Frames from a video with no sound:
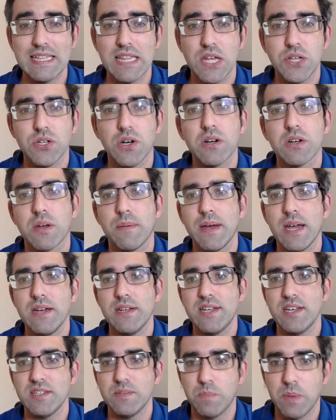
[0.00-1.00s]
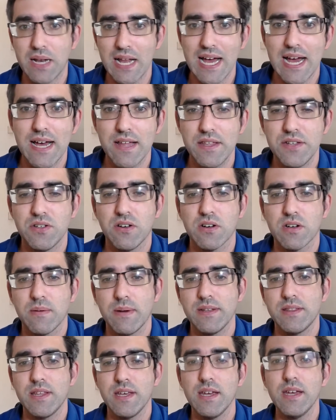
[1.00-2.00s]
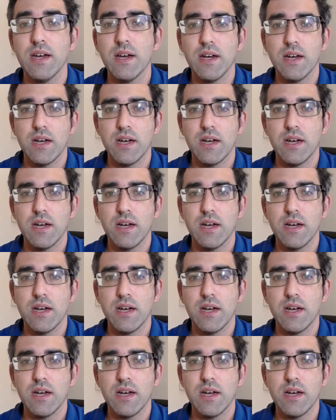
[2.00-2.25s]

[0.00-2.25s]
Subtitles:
they talk about Hezbollah, they talk about the